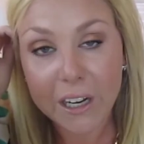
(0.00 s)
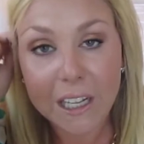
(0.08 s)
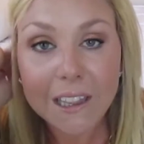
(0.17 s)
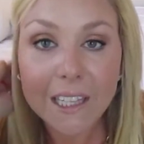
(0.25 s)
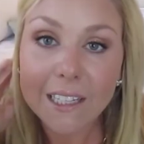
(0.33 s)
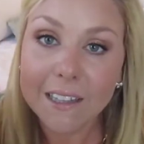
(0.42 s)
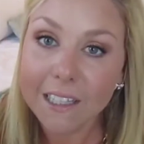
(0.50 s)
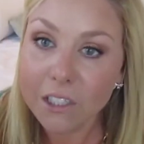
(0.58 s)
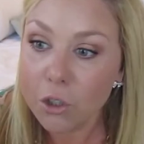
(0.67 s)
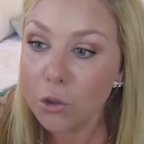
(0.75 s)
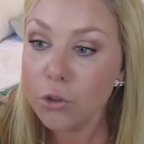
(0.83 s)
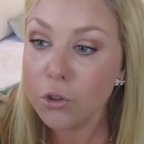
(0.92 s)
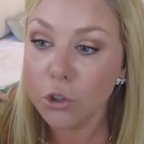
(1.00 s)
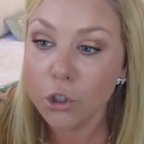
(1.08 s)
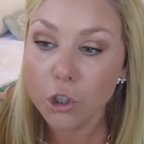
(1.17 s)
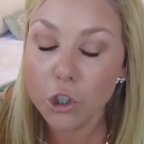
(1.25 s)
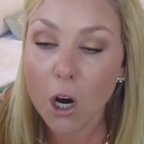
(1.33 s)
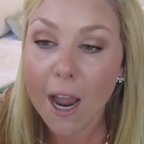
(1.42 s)
Anything that's loose or
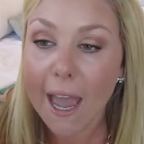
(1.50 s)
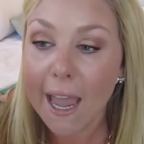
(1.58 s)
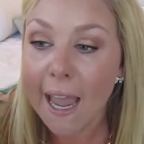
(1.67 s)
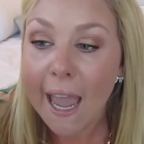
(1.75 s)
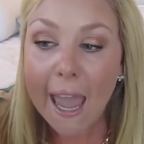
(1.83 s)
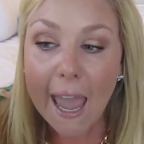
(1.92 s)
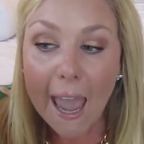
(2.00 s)
stray